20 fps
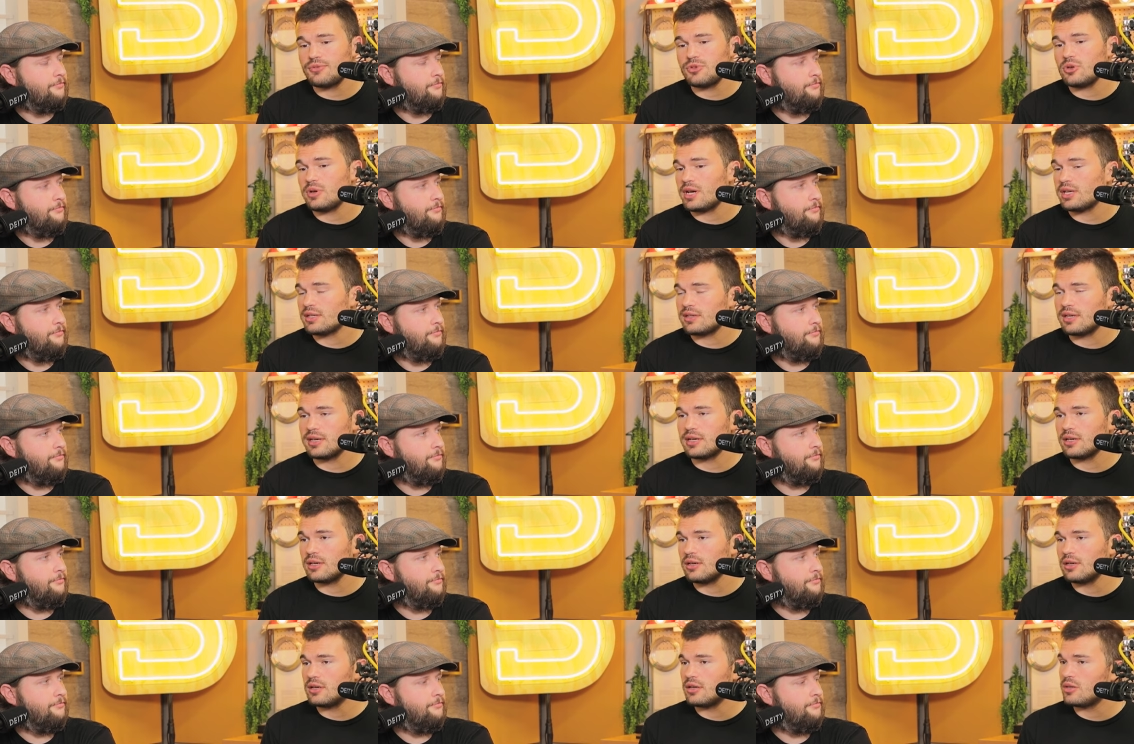Speaker 1: if you had like
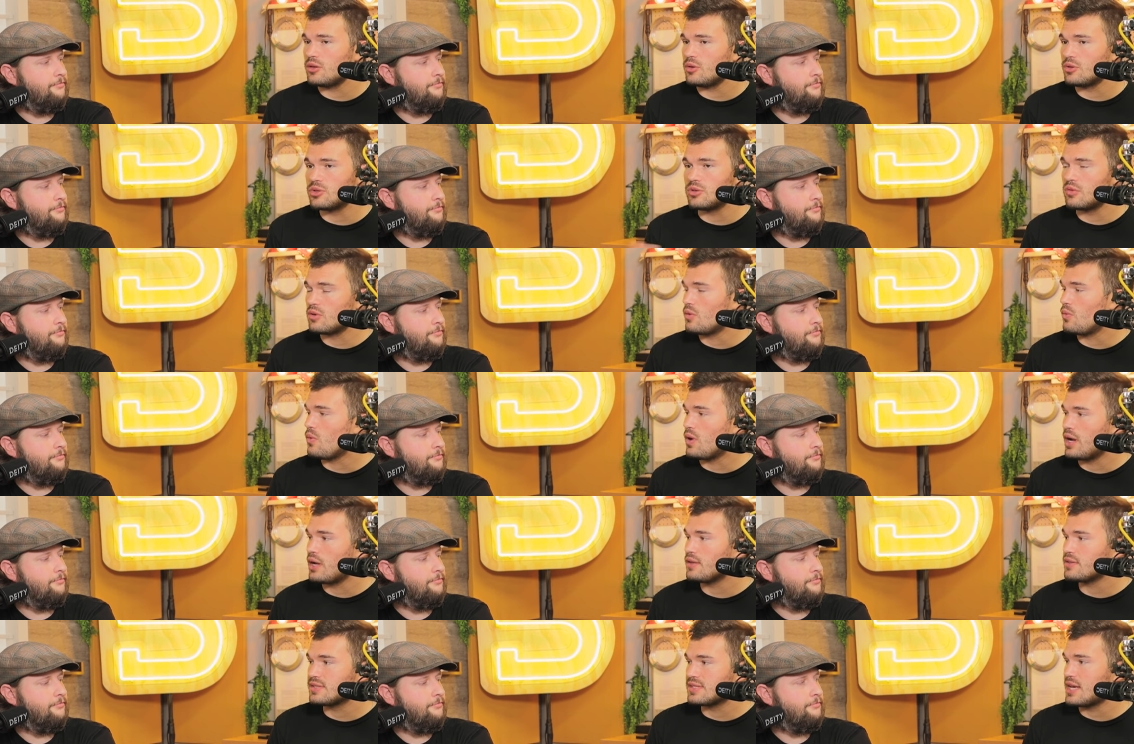a, you're doing a
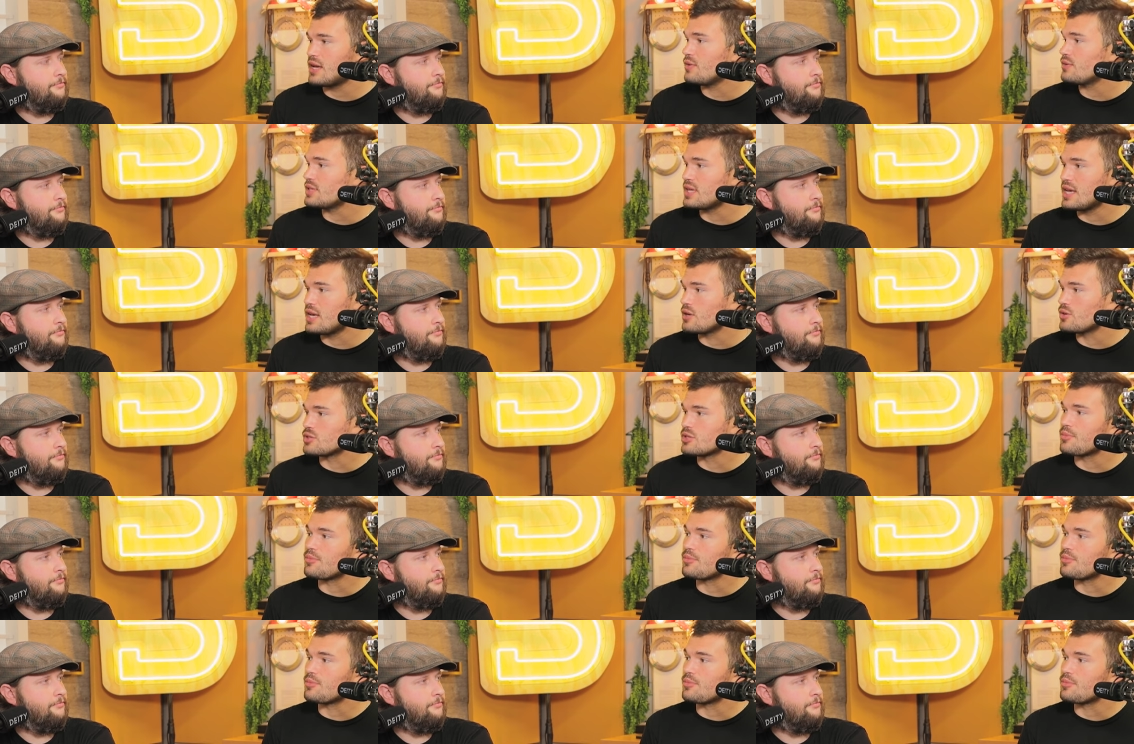wild sound day or